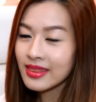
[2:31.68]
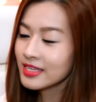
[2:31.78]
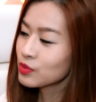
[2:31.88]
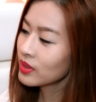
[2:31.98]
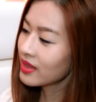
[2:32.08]
And
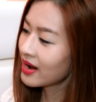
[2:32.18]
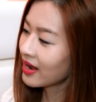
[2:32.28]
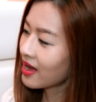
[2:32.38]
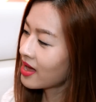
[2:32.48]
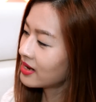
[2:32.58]
this one that
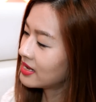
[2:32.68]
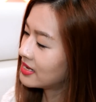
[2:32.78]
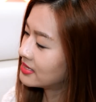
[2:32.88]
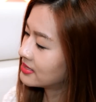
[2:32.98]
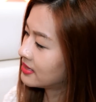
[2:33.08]
I got
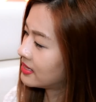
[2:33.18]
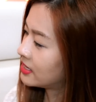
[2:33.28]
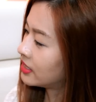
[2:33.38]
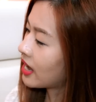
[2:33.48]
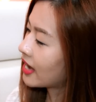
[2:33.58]
is
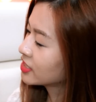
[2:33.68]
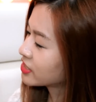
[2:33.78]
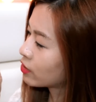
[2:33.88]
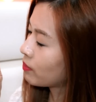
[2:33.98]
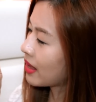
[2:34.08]
the
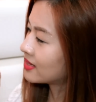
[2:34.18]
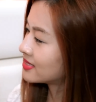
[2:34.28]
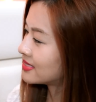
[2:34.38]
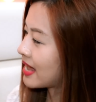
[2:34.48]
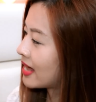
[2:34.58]
eyeshadow
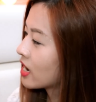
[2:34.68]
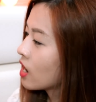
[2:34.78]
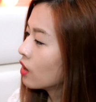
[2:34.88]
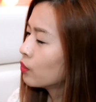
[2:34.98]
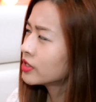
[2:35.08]
palette set,
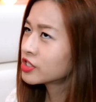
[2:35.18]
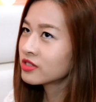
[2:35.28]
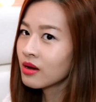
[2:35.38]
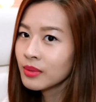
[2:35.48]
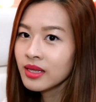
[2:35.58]
which
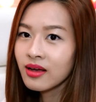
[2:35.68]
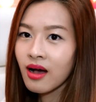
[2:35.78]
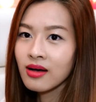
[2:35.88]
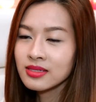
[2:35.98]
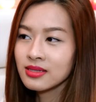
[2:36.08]
normally
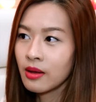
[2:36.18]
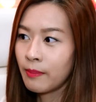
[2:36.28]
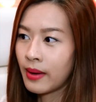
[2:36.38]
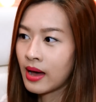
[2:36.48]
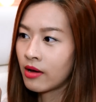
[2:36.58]
costs
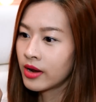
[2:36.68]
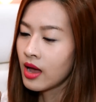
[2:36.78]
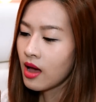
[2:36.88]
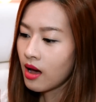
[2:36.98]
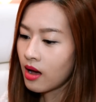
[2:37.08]
about
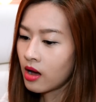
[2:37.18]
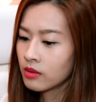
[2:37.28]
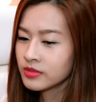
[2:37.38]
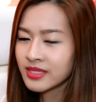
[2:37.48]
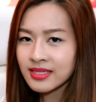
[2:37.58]

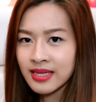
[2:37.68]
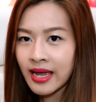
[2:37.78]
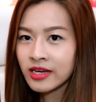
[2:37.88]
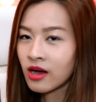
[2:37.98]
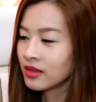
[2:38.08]

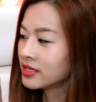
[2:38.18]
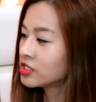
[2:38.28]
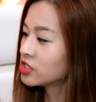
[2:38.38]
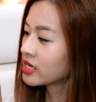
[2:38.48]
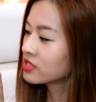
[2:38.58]

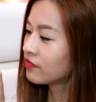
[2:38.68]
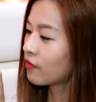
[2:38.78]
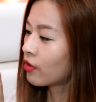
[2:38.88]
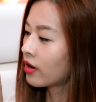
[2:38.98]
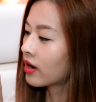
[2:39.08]
$68 just
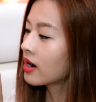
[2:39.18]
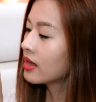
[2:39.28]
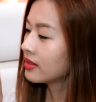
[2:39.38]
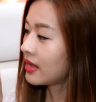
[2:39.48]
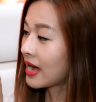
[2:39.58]
for
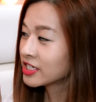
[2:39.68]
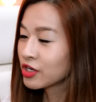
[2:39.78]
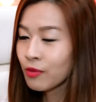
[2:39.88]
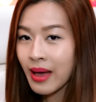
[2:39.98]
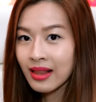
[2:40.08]
the
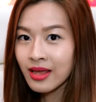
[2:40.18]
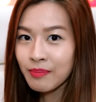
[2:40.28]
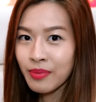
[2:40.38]
eyeshadow palette,